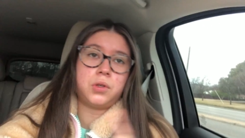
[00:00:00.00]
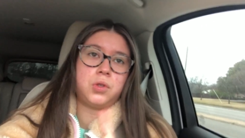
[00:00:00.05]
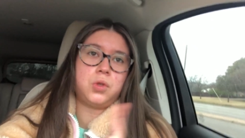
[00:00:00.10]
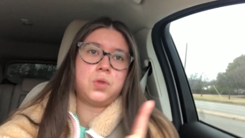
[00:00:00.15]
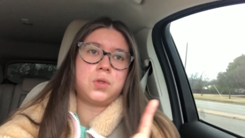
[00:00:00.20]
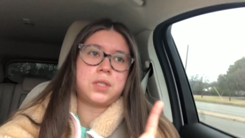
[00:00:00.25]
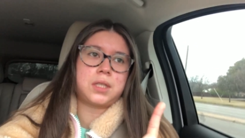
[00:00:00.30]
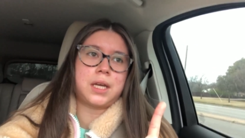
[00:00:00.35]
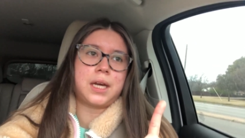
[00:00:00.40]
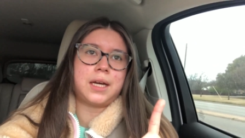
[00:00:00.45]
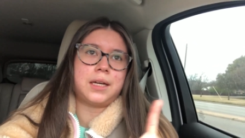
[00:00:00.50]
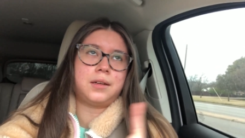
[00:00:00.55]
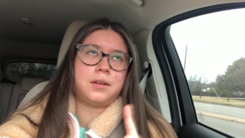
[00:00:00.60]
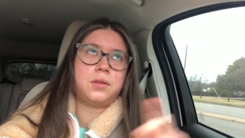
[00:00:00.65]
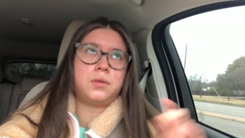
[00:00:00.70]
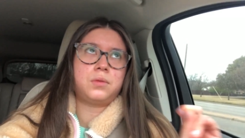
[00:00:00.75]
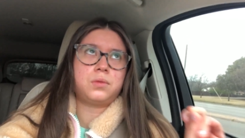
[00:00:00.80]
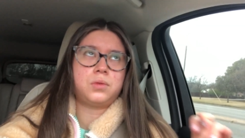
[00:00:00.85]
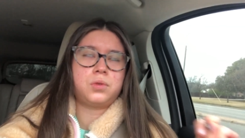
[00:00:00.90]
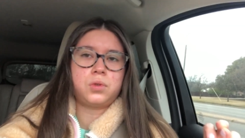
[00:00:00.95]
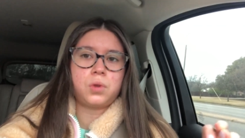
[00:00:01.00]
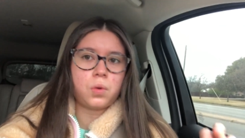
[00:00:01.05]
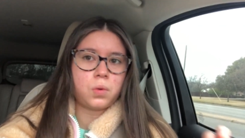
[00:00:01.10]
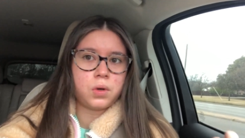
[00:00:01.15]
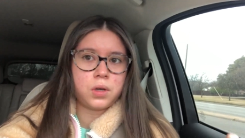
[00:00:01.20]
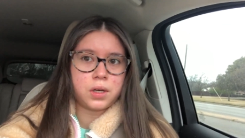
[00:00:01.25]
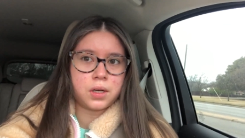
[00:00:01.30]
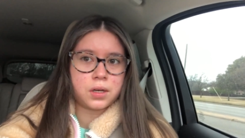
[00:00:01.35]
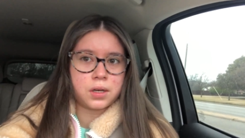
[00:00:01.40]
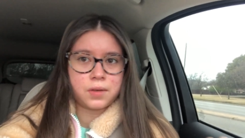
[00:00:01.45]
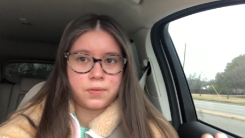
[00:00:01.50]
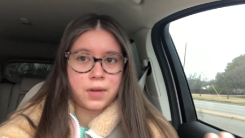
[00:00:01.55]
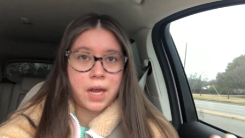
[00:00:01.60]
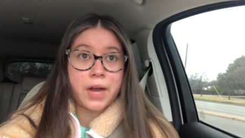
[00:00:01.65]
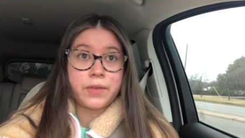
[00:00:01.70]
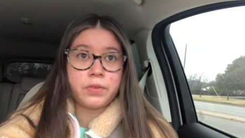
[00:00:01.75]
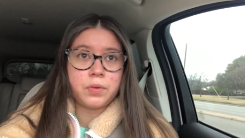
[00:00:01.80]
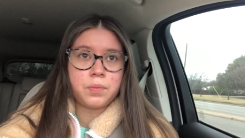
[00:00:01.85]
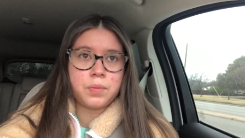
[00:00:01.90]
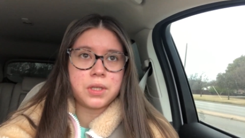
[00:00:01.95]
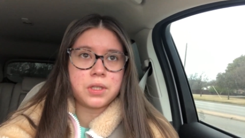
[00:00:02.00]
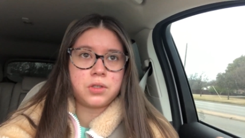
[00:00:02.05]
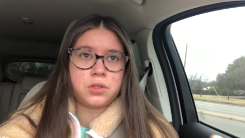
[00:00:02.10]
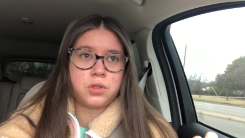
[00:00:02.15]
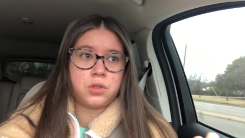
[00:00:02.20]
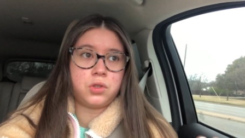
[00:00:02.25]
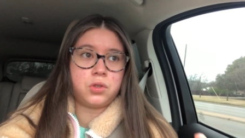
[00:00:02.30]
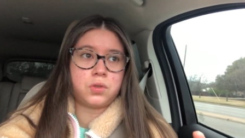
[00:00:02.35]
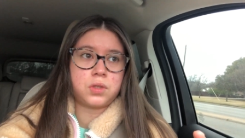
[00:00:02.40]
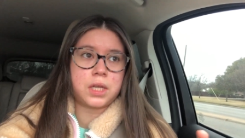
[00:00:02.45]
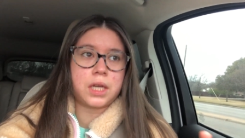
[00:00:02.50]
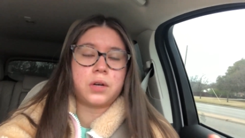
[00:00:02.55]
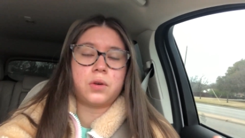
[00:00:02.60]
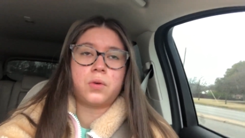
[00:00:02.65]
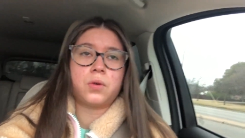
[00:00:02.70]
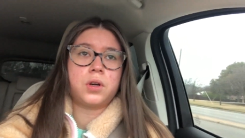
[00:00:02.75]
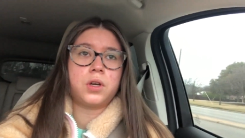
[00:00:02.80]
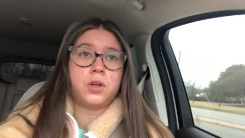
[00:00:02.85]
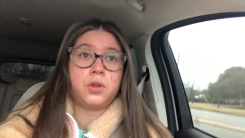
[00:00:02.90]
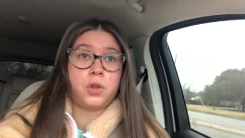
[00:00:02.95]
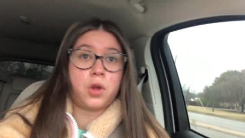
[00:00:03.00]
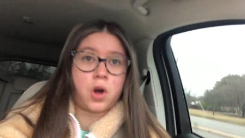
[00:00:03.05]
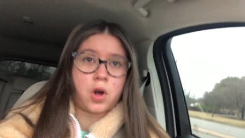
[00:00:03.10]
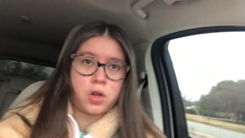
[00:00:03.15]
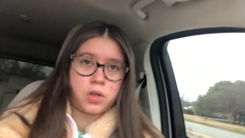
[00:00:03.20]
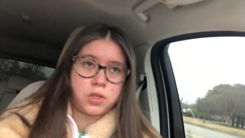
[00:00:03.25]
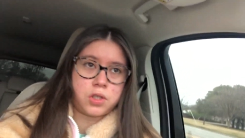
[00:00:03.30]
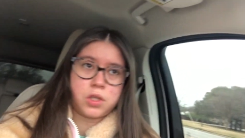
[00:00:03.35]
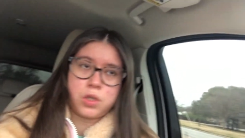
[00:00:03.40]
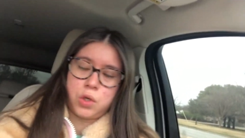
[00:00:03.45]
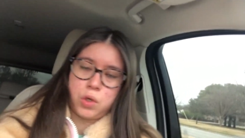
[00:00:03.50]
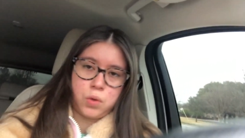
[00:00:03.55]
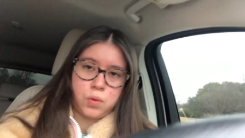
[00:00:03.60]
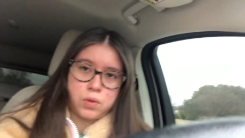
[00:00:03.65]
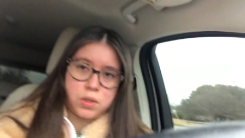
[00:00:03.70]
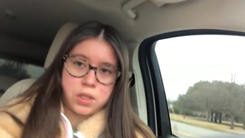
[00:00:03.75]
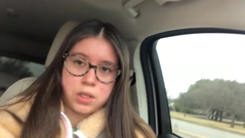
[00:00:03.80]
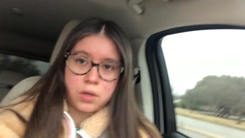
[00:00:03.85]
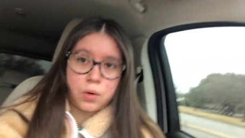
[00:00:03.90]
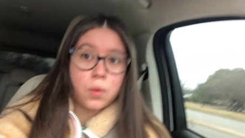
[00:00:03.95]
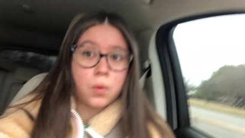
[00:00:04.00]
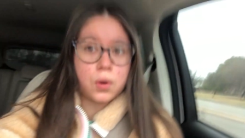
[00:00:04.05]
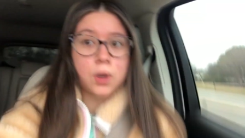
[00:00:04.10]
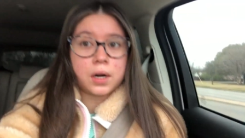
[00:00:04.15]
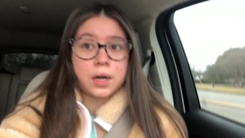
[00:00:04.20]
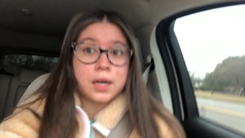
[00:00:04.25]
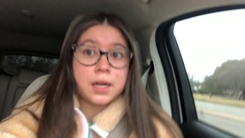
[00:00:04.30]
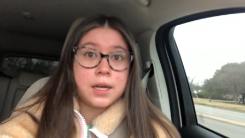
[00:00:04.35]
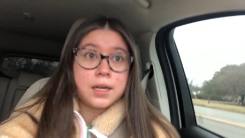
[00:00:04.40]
Juiceland. Oh, so good. If you haven't been to Juiceland or in the Austin, Houston, or